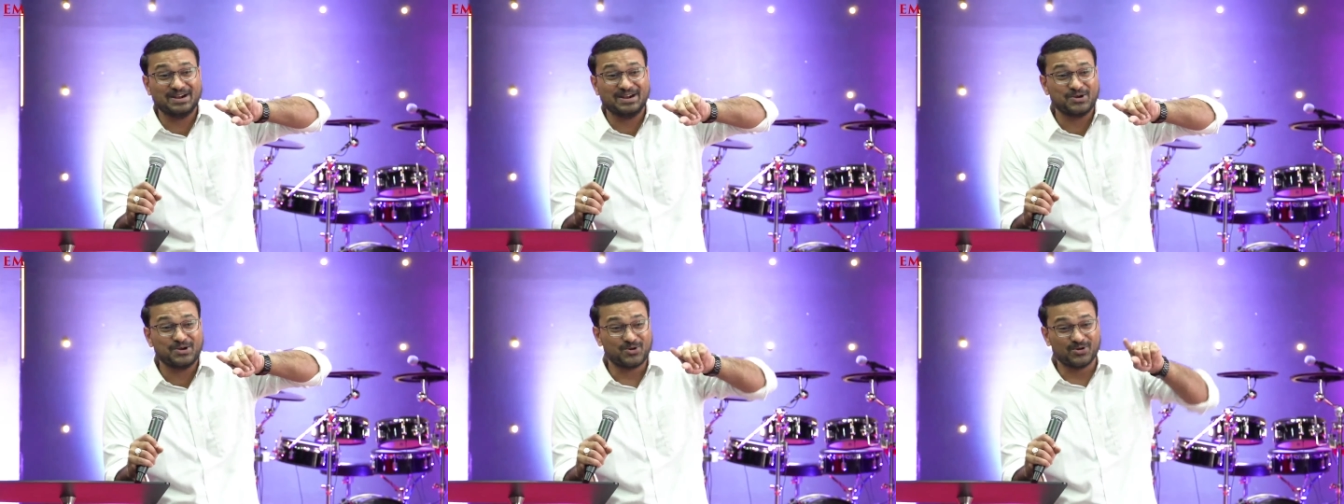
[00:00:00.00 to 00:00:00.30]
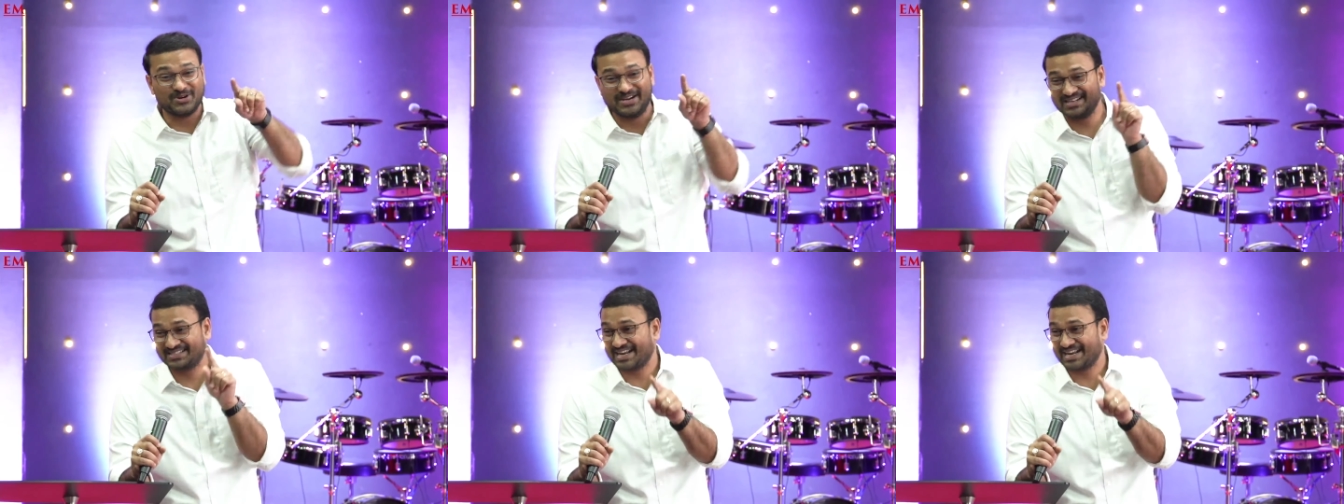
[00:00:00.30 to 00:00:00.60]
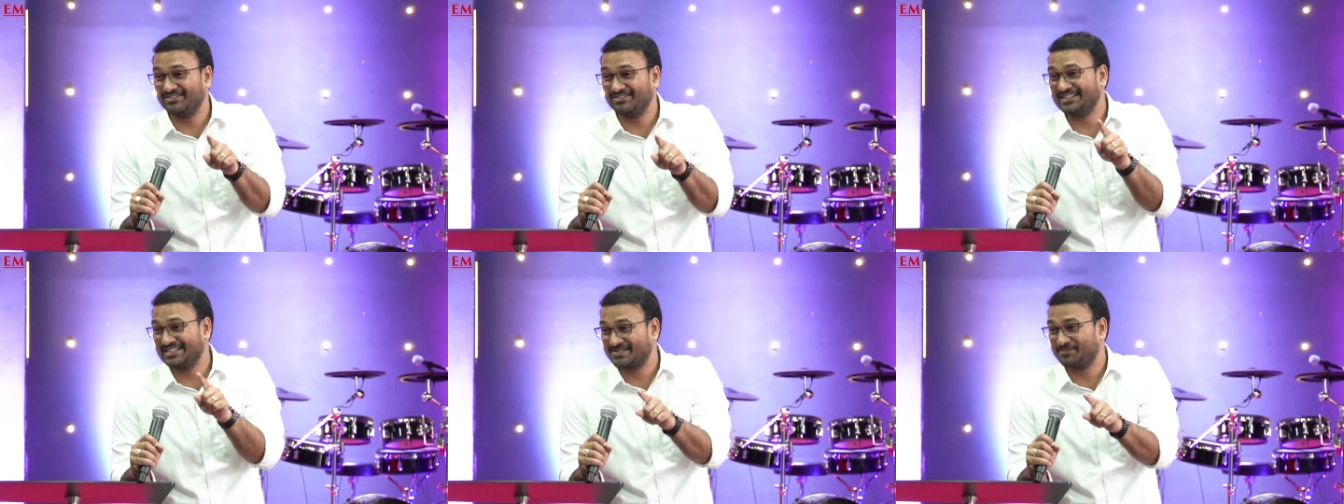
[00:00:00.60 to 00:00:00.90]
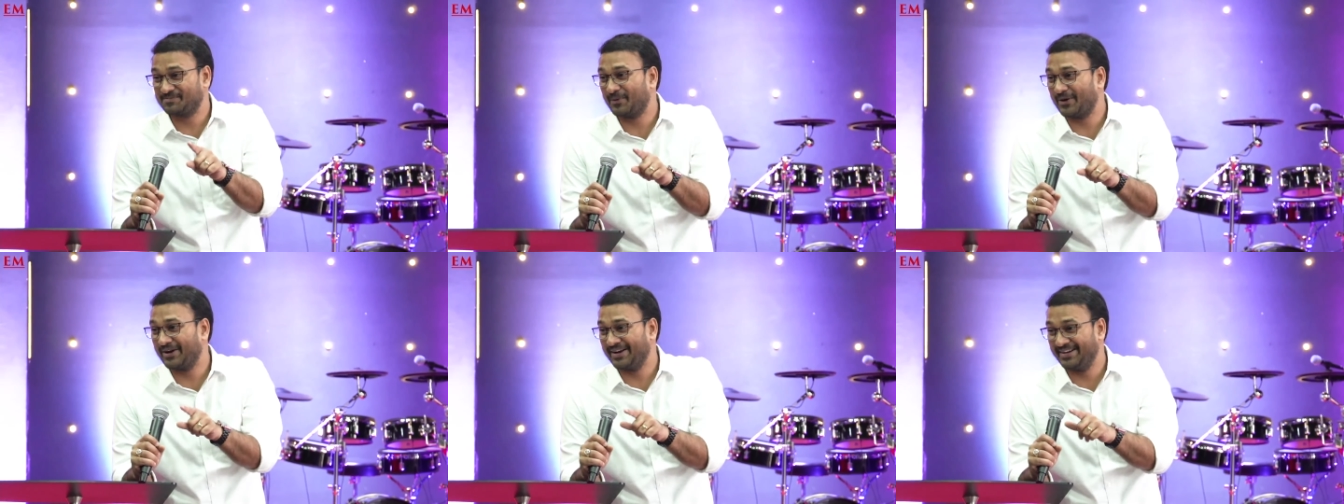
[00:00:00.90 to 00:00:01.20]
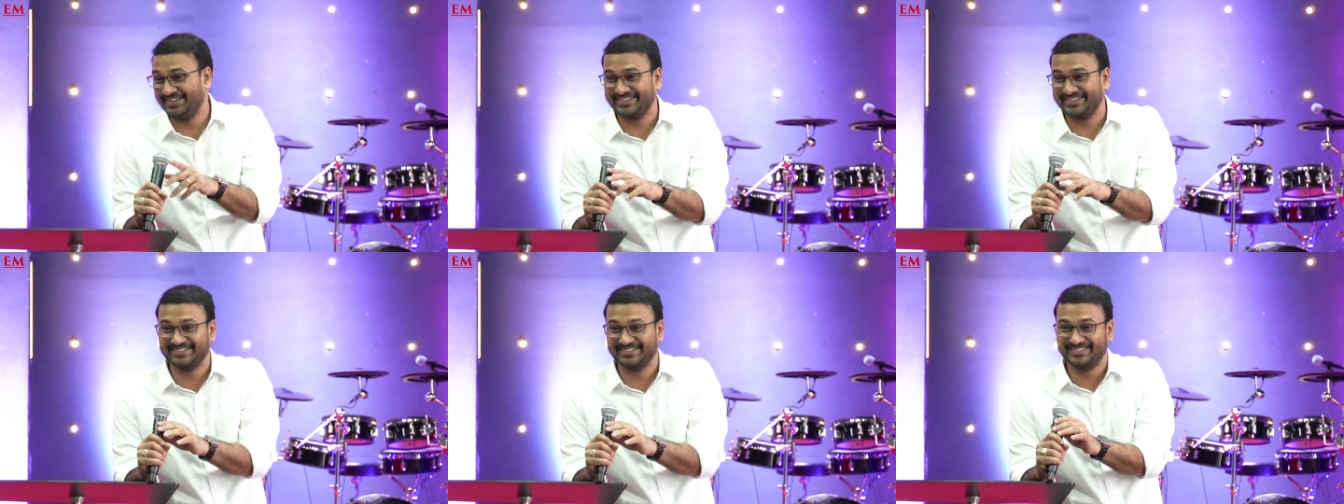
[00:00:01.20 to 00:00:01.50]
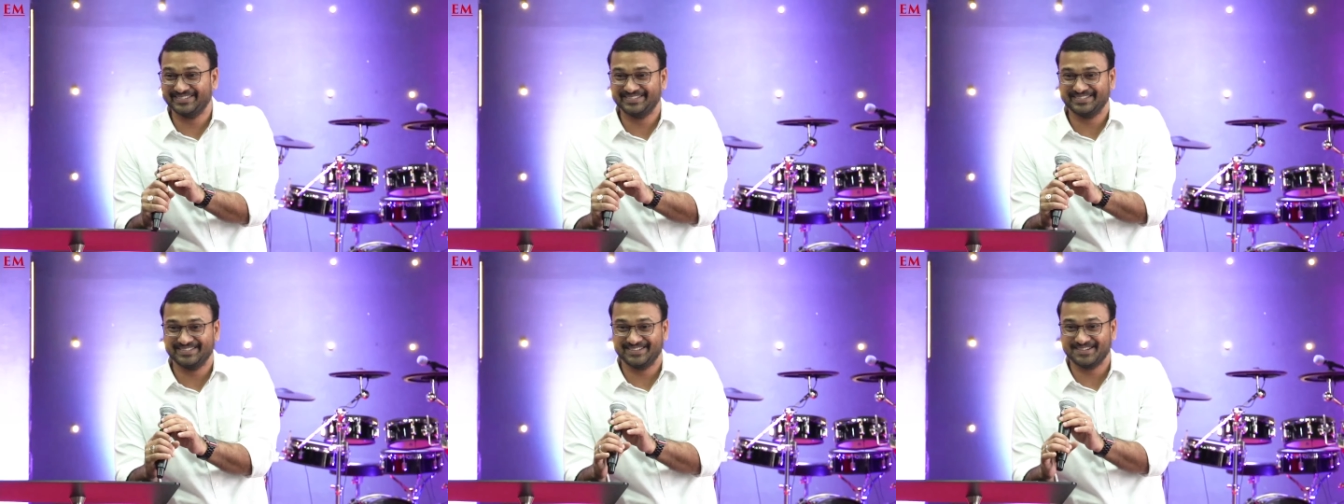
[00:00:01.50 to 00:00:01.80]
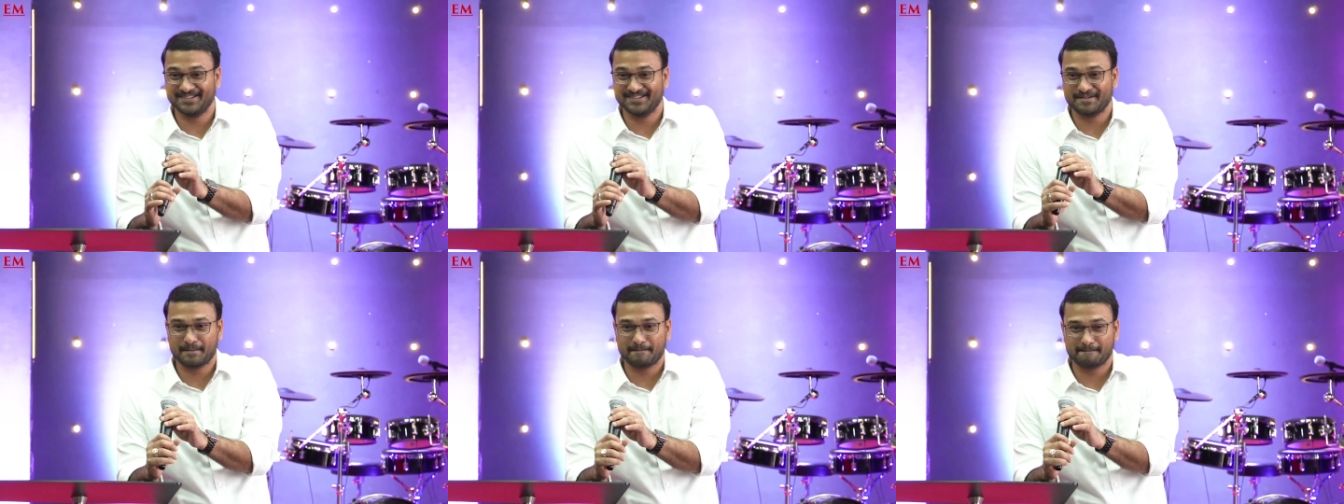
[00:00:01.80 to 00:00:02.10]
to discover this point.
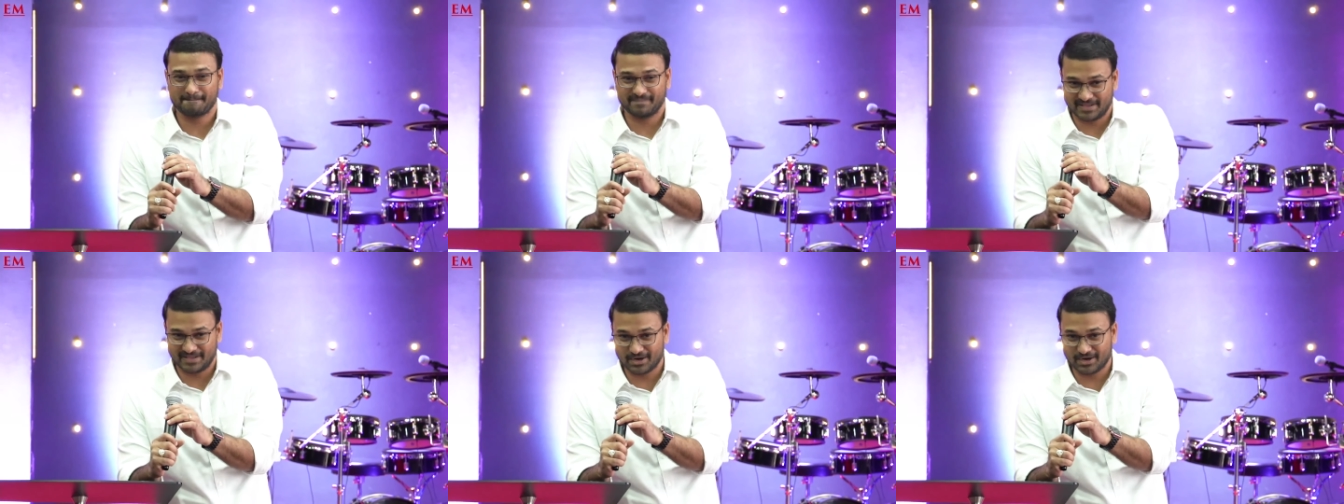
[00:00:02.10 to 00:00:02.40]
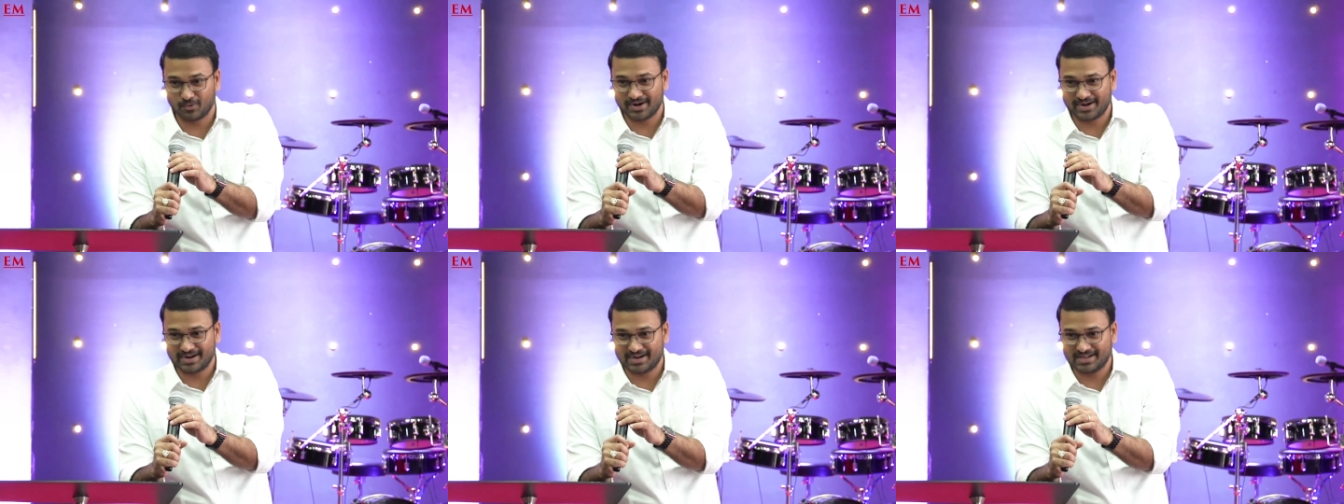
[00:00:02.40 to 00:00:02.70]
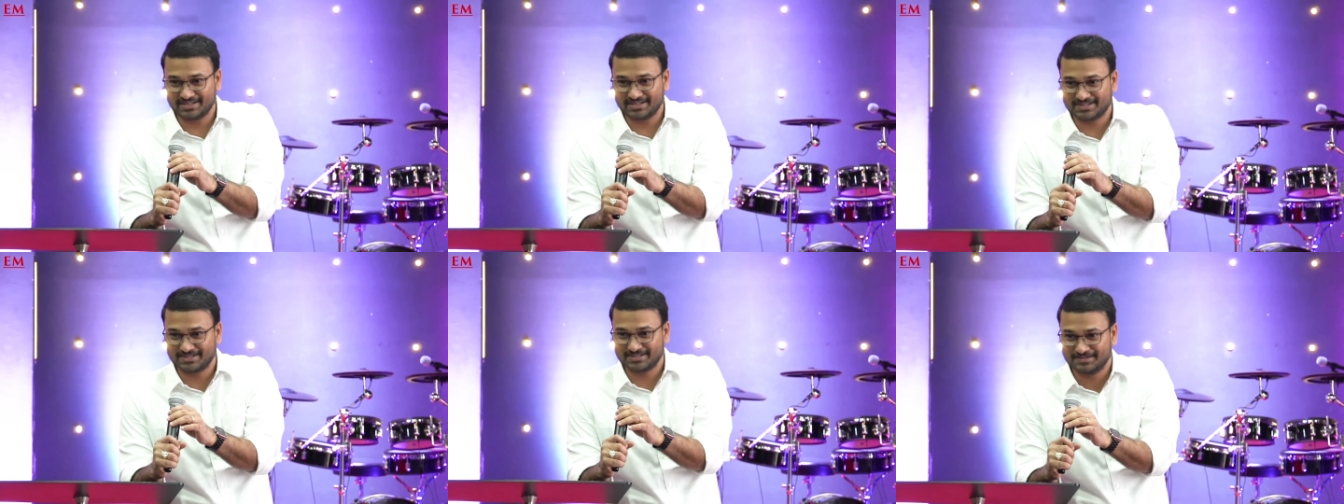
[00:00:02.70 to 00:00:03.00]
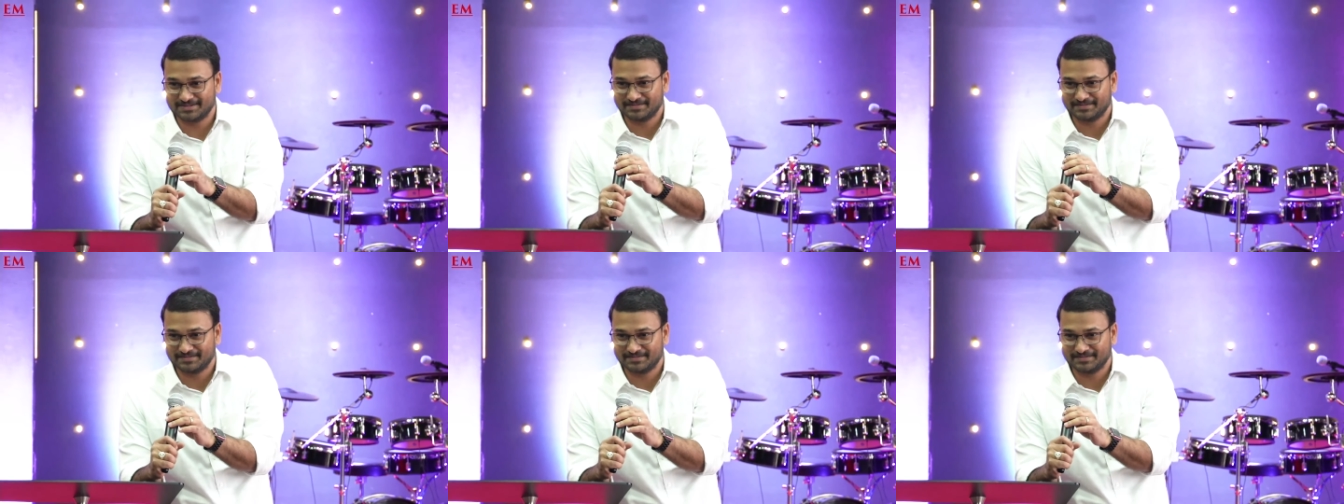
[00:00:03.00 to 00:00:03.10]
You know what it is?